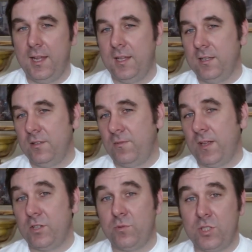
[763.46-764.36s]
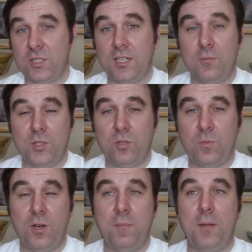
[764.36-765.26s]
and the flash was just a little bit
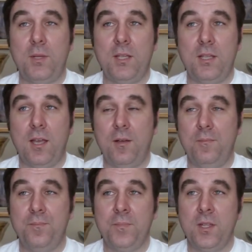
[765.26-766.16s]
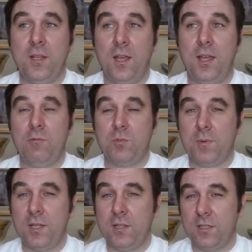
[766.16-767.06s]
too bright, maybe um, it
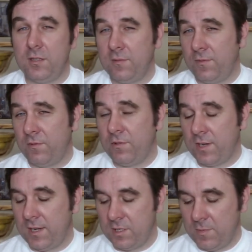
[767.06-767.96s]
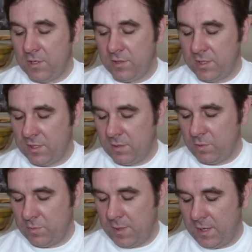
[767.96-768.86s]
was the, the through the lens metering
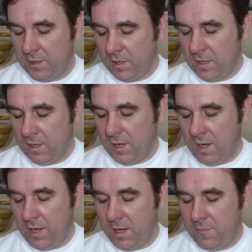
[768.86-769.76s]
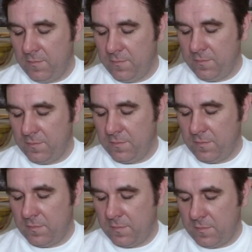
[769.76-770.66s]
system was being um,
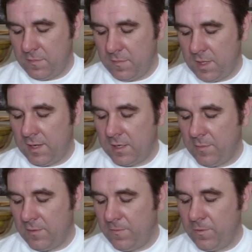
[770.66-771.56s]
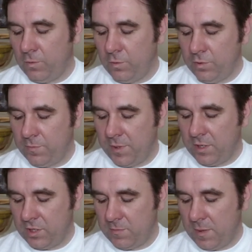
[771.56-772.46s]
a little bit fooled
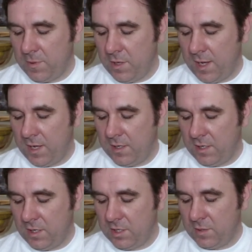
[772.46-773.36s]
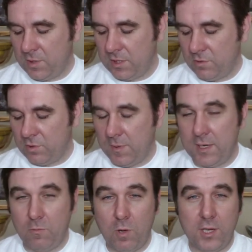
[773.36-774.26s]
because maybe you had a subject that was
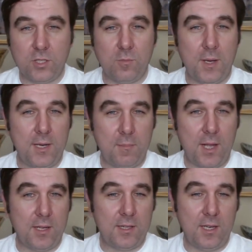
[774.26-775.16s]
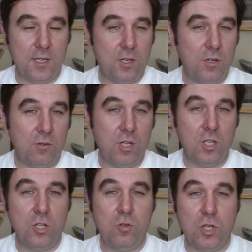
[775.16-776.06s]
mainly white or mainly black, then you know
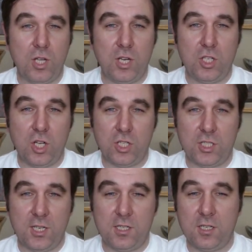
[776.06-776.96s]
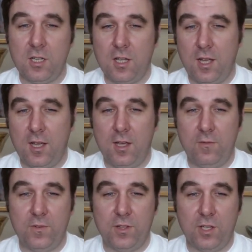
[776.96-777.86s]
you could adjust it
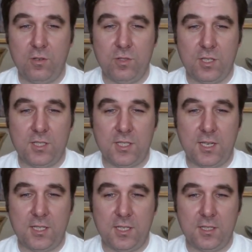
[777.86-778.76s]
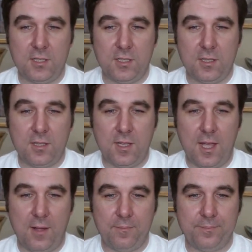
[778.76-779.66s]
uh, for those settings
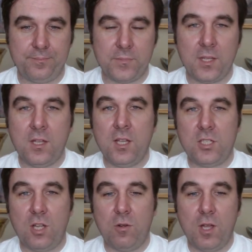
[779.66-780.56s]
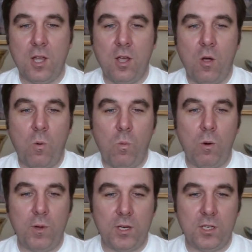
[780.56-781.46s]
there. So
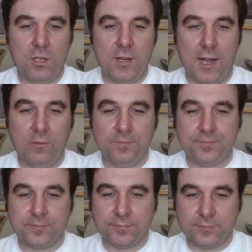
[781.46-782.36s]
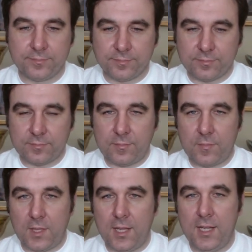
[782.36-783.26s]
what we're going to do now
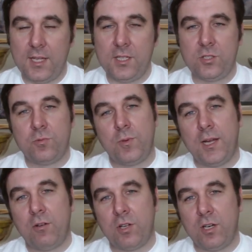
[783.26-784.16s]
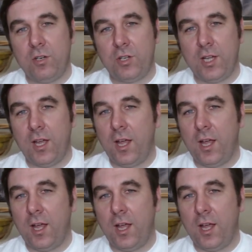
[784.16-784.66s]
is we're now going to look